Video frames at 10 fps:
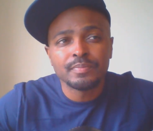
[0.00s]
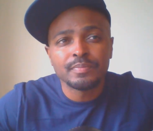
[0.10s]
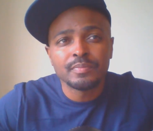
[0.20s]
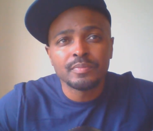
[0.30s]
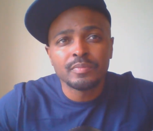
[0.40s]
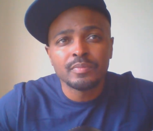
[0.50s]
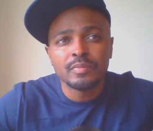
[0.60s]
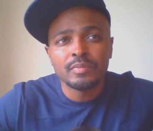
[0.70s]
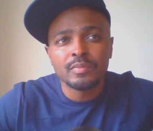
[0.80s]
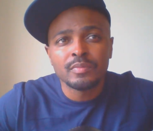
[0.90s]

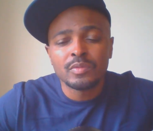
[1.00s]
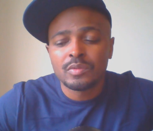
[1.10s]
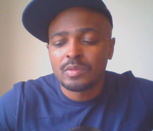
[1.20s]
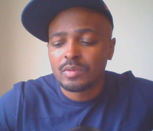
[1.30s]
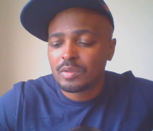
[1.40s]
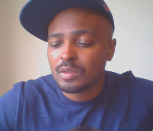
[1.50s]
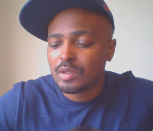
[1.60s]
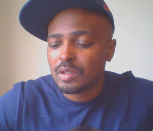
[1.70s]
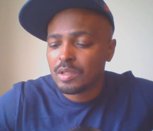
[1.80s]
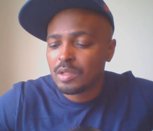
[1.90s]
Nobody speaks.